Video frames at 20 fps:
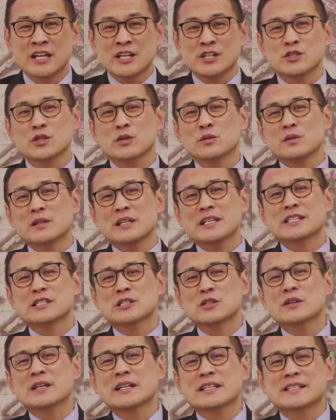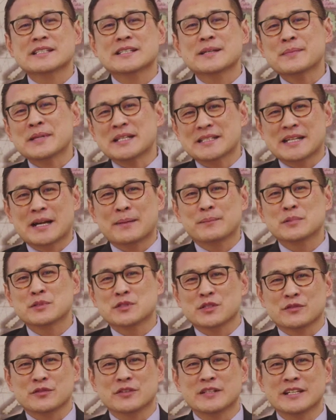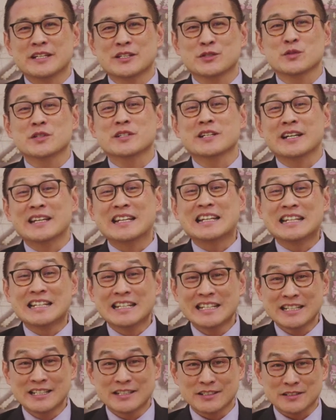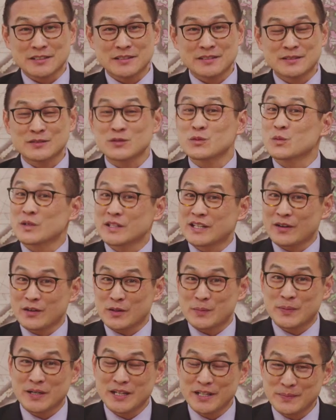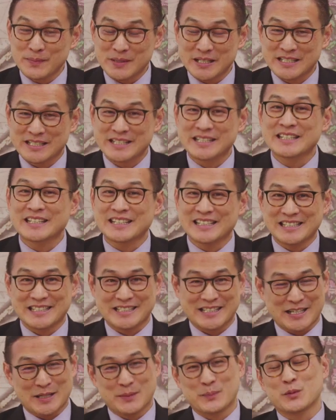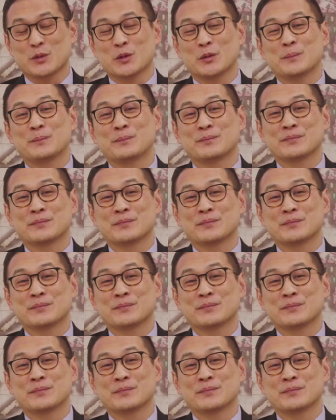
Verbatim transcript: So let's look at some examples of things which are illegal without a permit in Singapore.